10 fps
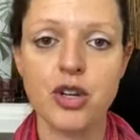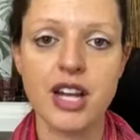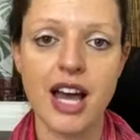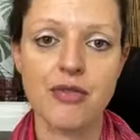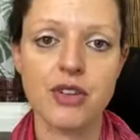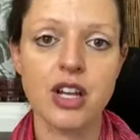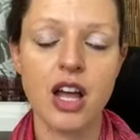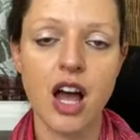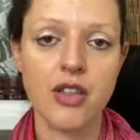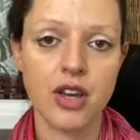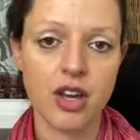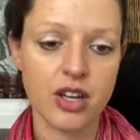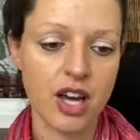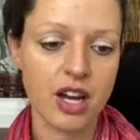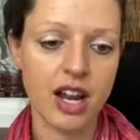can have other
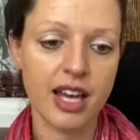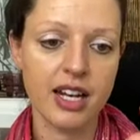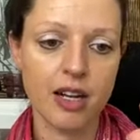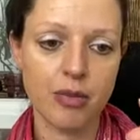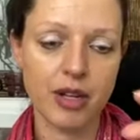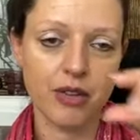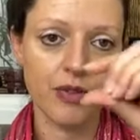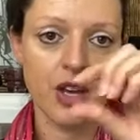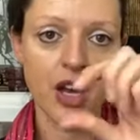kind of like a little bit of